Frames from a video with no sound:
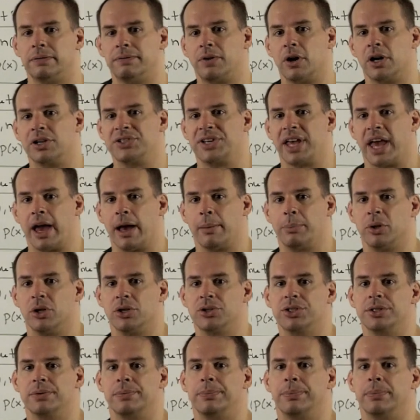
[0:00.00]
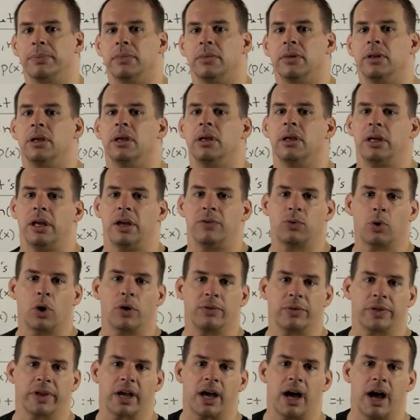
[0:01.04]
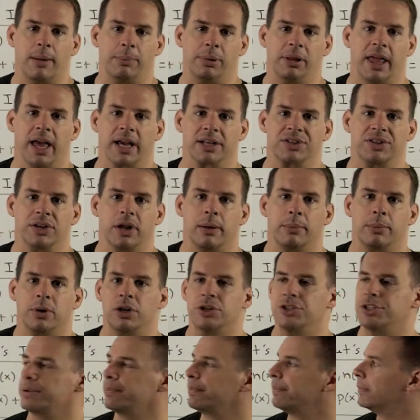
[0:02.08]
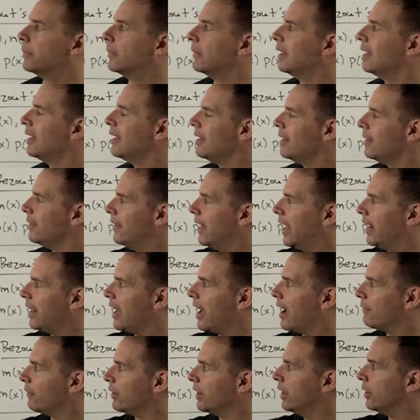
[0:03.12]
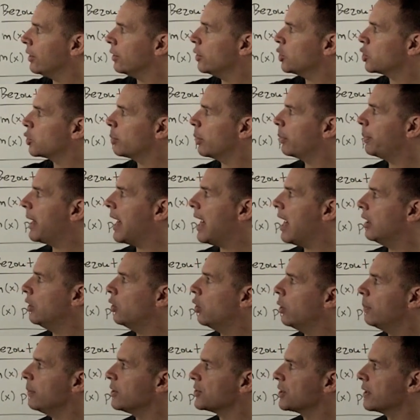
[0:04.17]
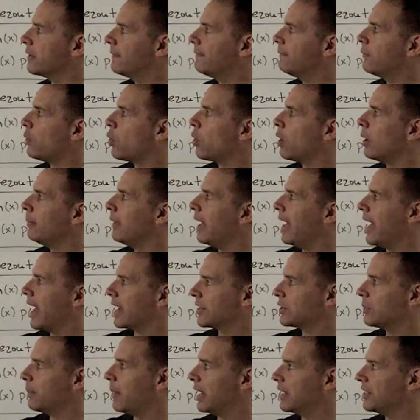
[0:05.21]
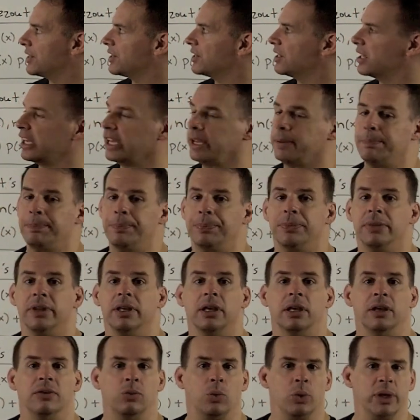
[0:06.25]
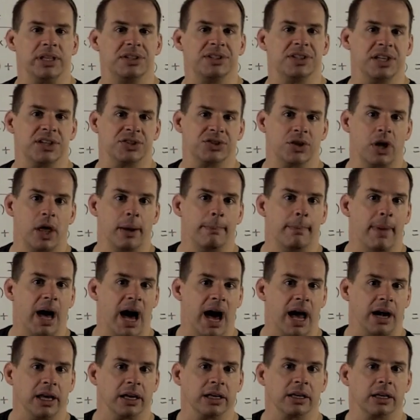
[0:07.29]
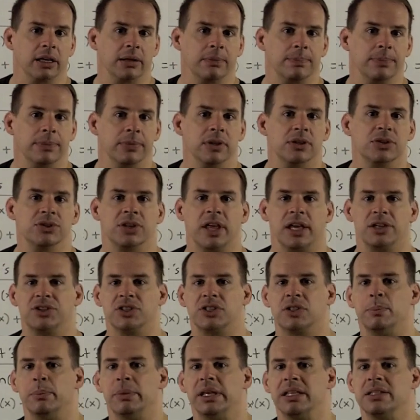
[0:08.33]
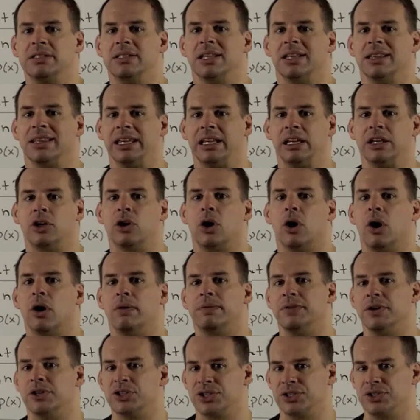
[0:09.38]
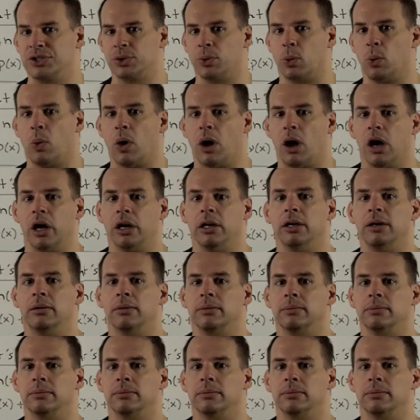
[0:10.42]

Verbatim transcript: For examples, if we're over the complex numbers, then every irreducible polynomials of the form x minus c, if we insist on monic. So that just means the leading coefficient's are 1.